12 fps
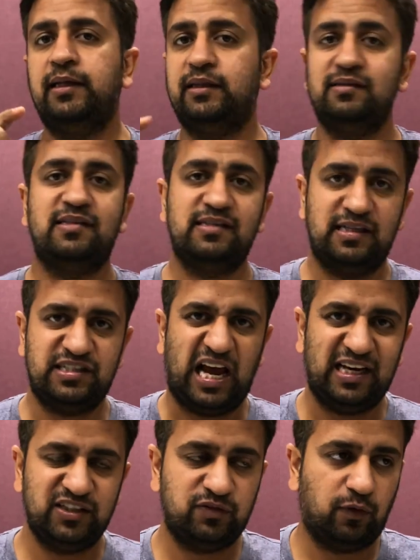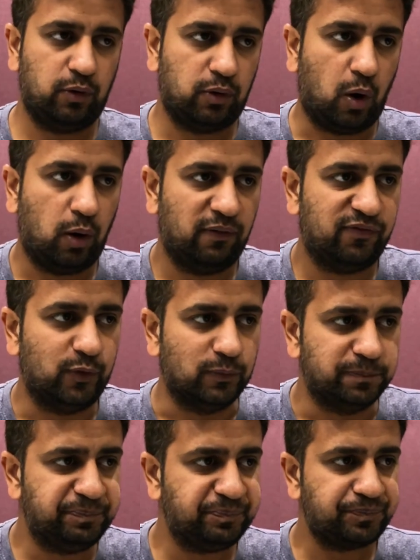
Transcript: This is a challenge for all of you